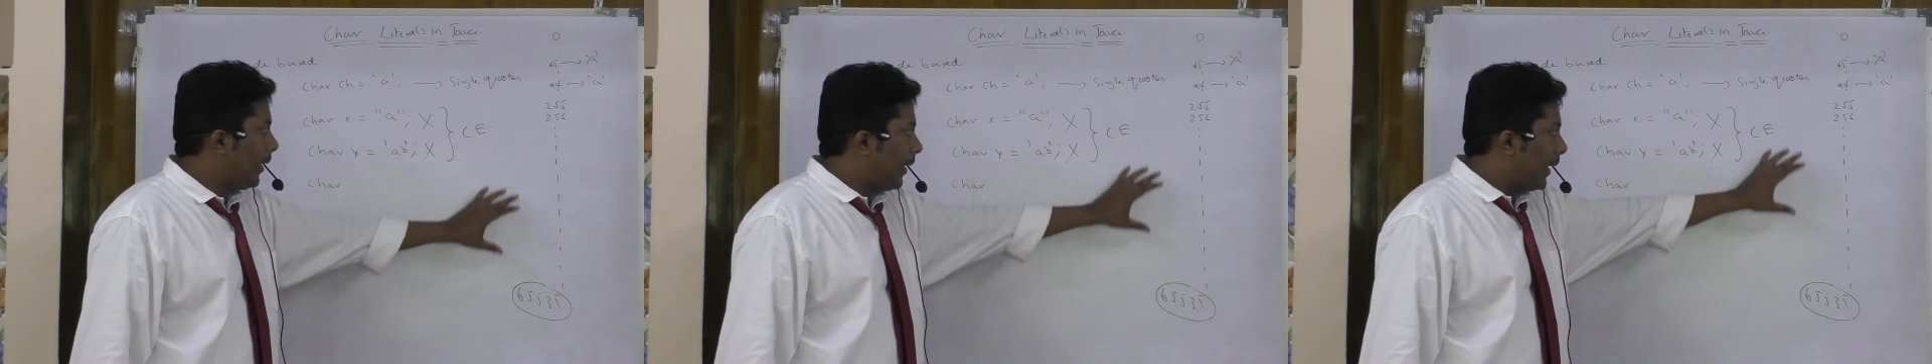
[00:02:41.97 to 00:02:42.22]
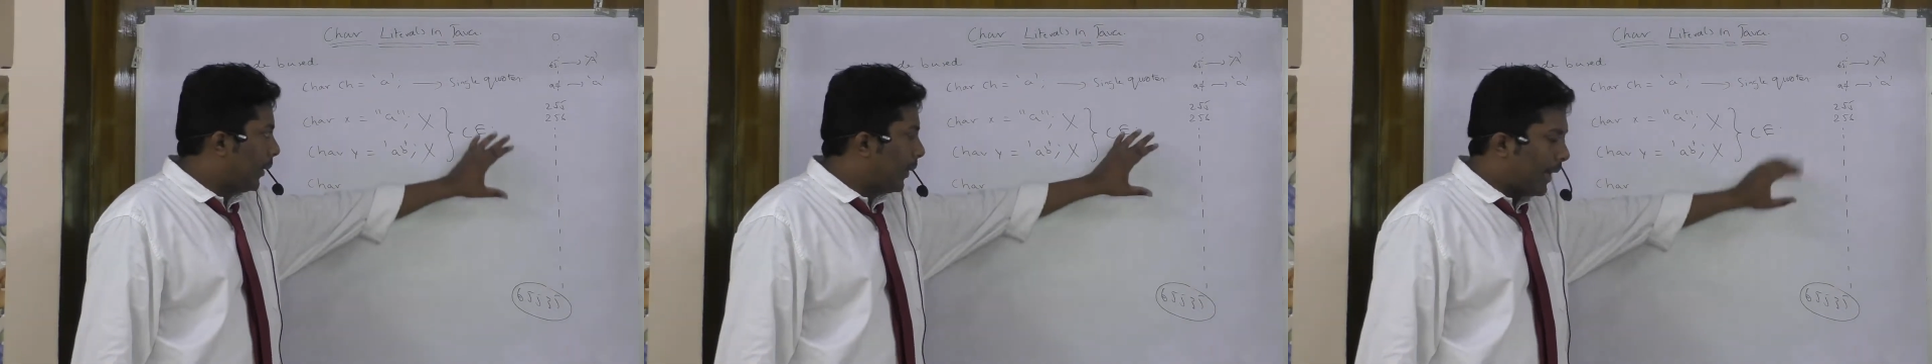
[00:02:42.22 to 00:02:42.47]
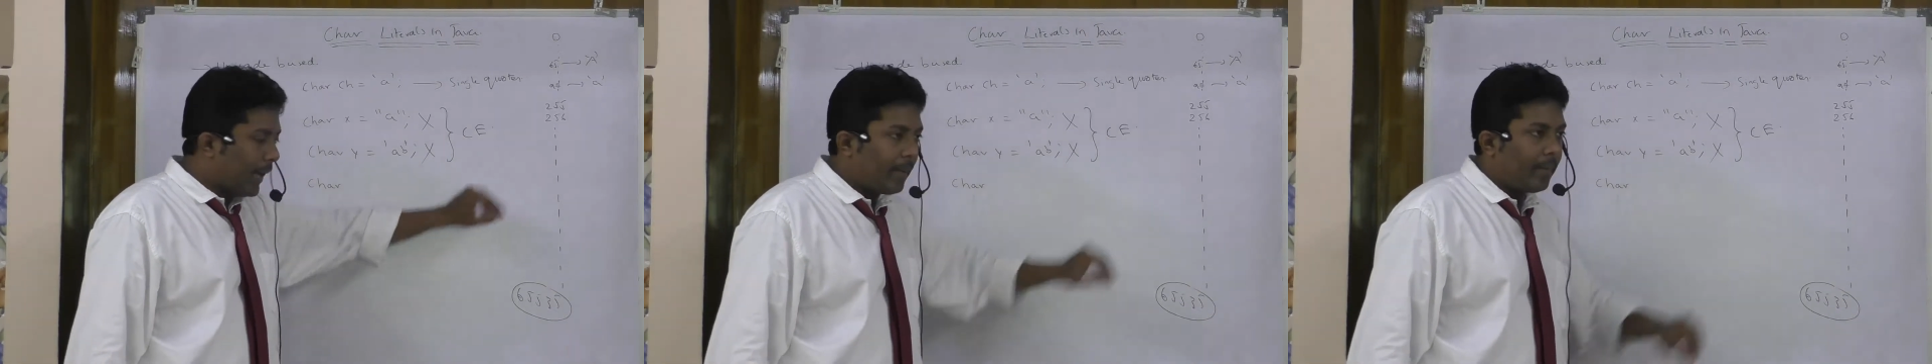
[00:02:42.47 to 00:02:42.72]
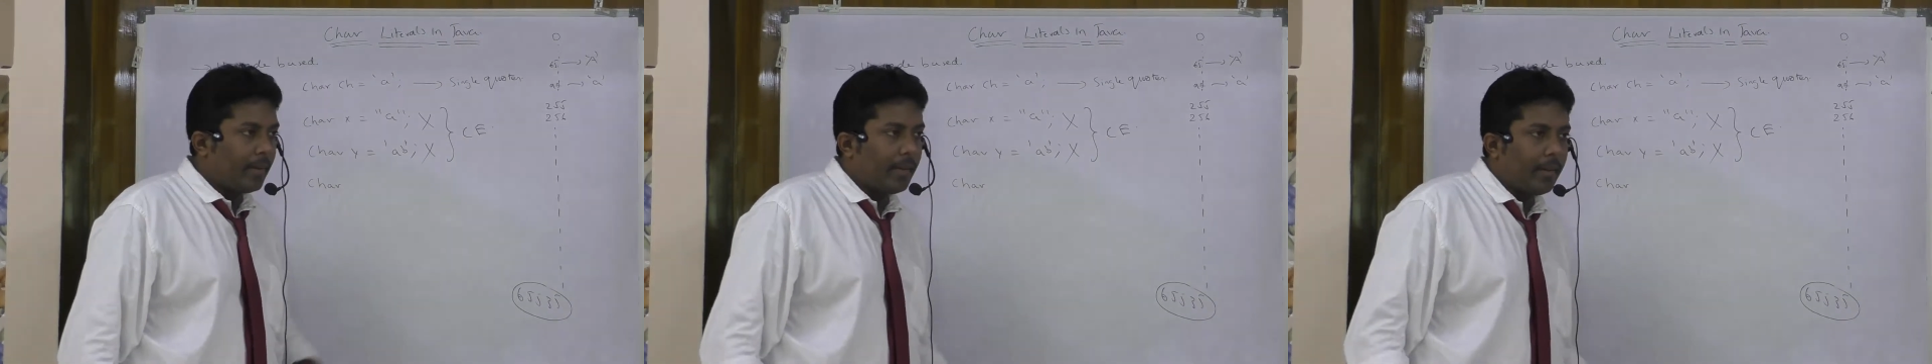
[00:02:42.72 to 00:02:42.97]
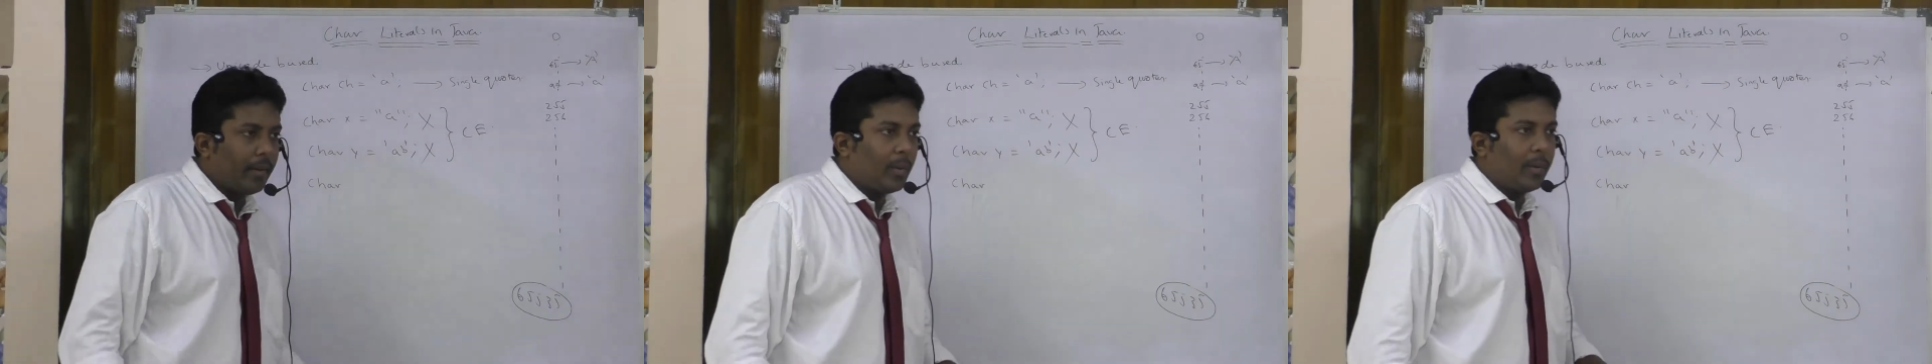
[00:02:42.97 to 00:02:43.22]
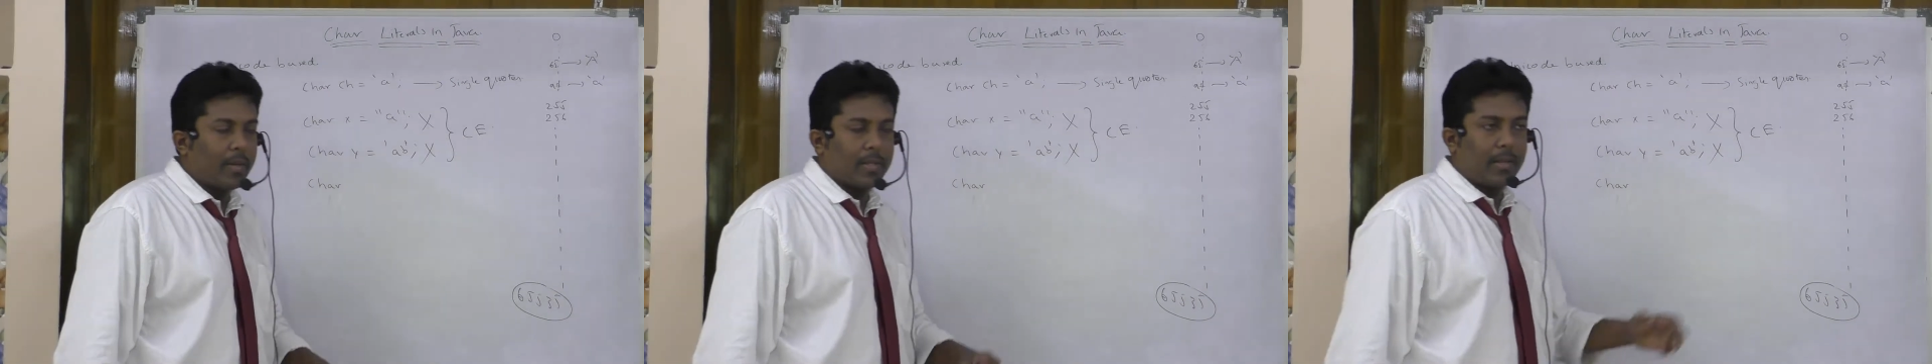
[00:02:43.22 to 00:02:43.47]
and you have uh,
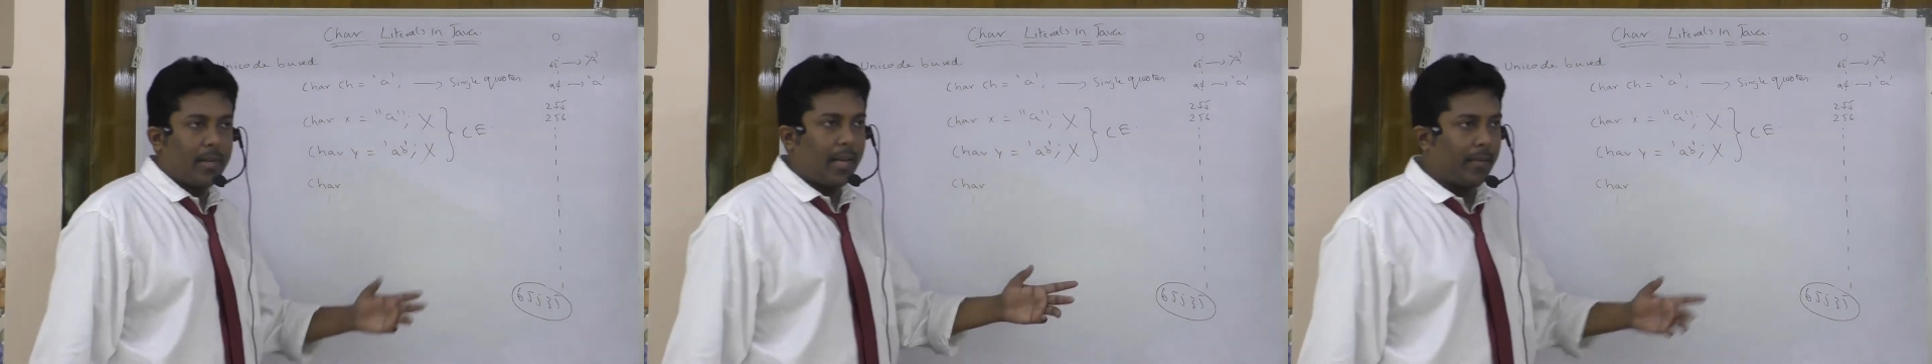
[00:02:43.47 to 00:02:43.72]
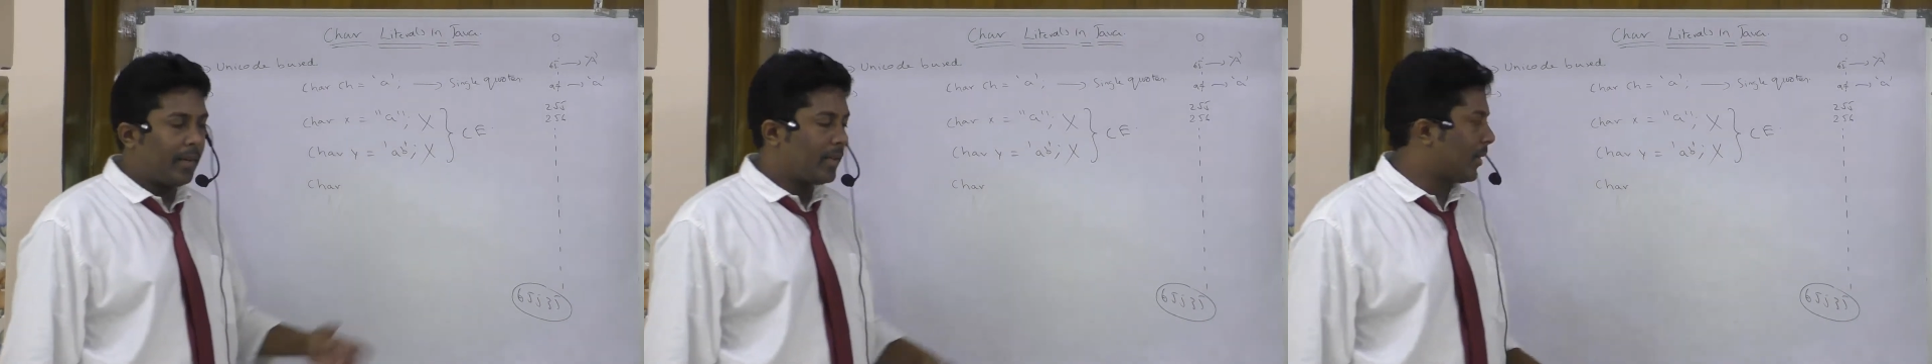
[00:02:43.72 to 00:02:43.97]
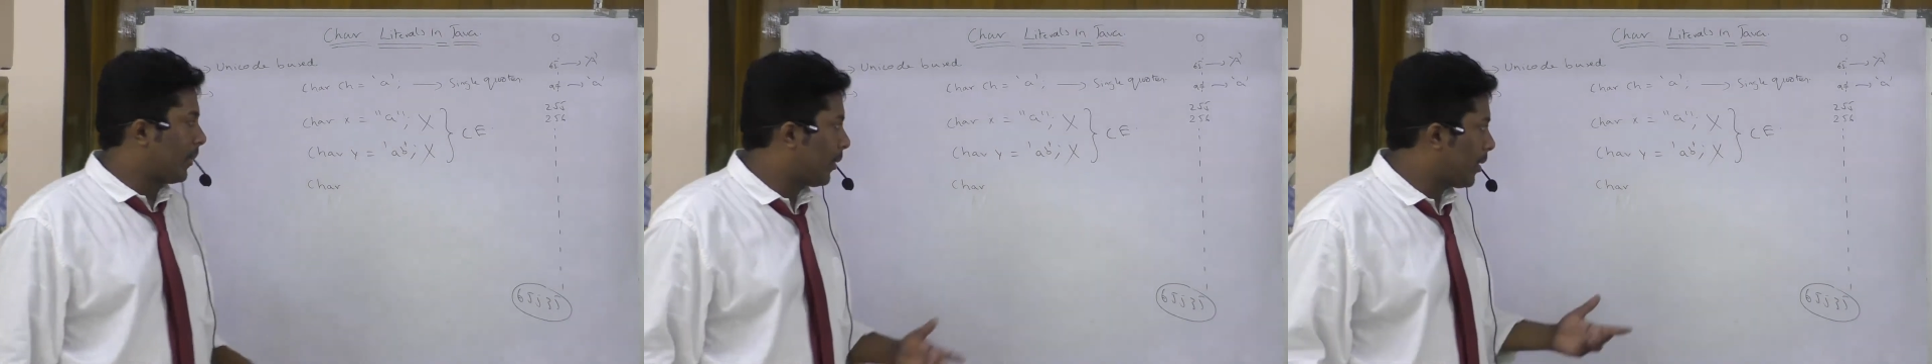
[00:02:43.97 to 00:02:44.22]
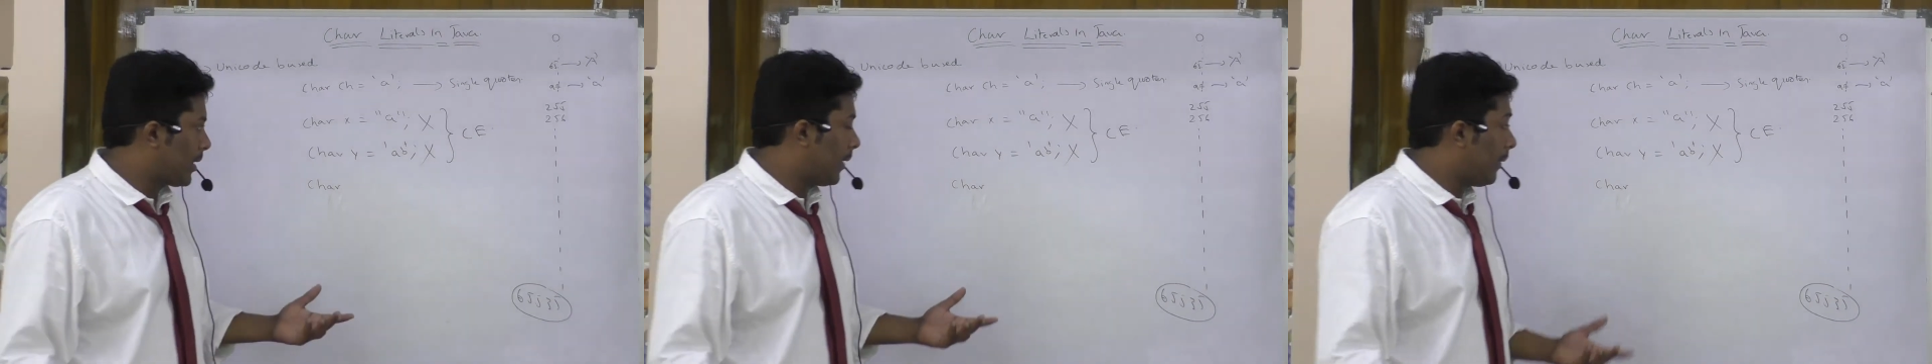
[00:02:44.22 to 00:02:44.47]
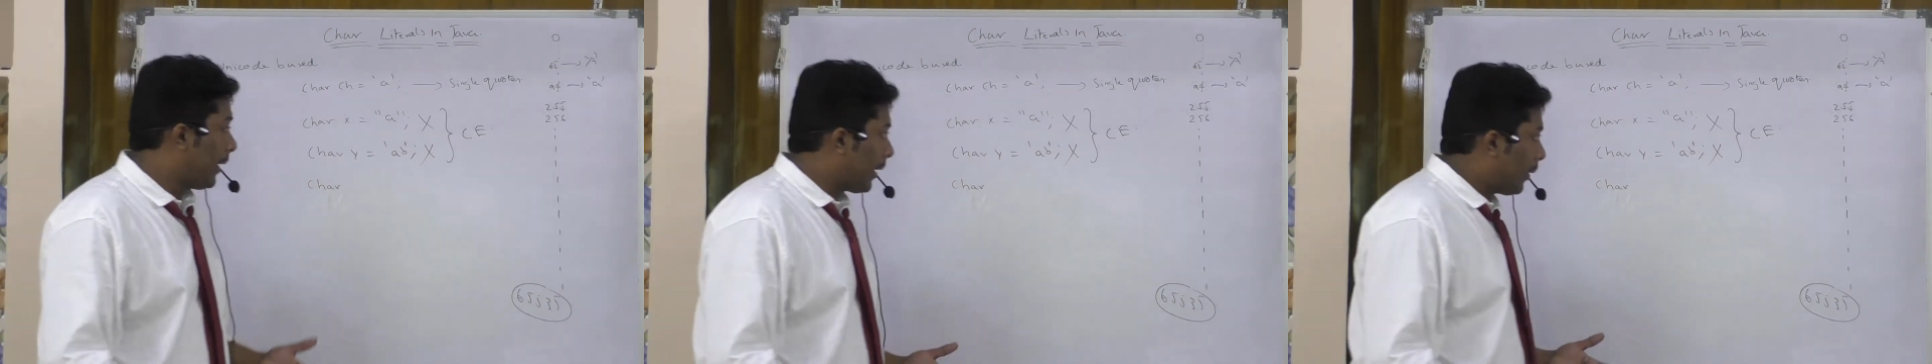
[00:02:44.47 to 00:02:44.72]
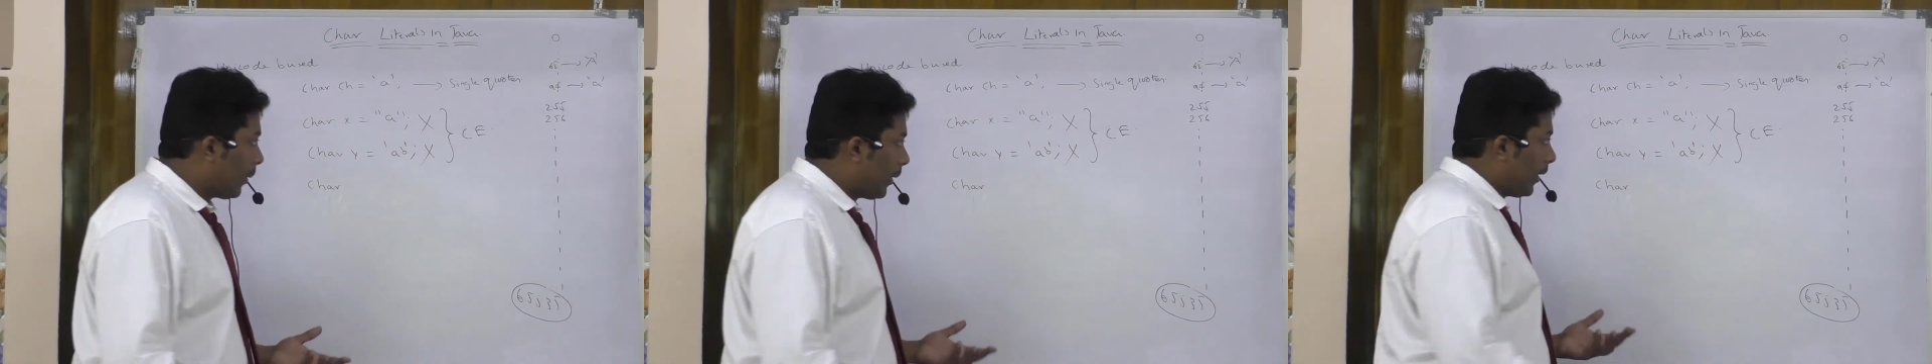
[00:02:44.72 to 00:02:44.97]
universal language support somewhere
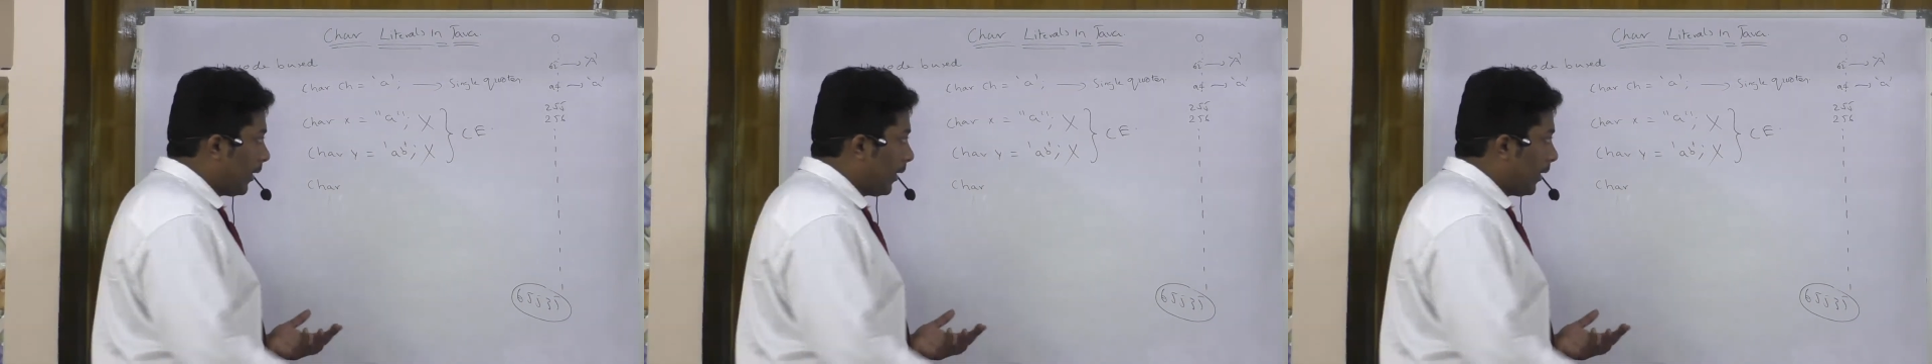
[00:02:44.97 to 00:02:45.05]
around